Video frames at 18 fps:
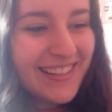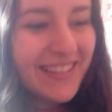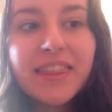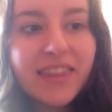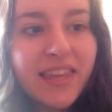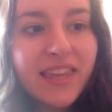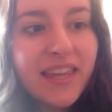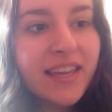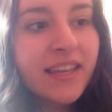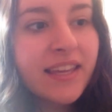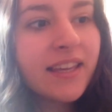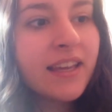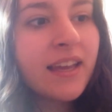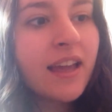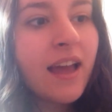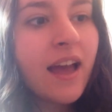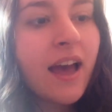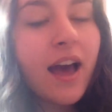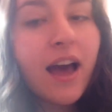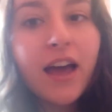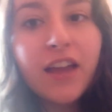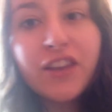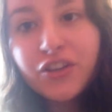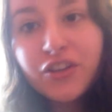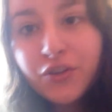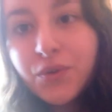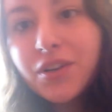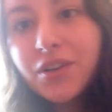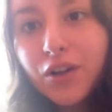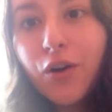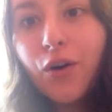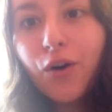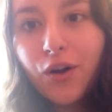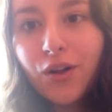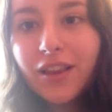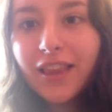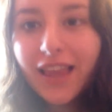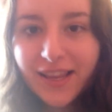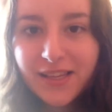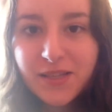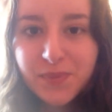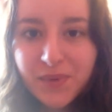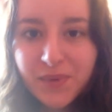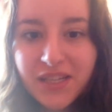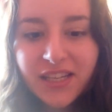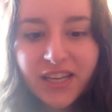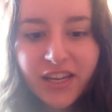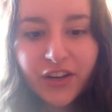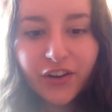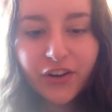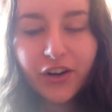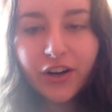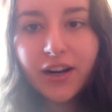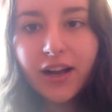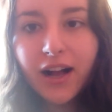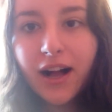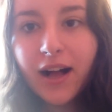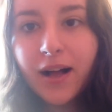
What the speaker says: I think a new Nicole has been here.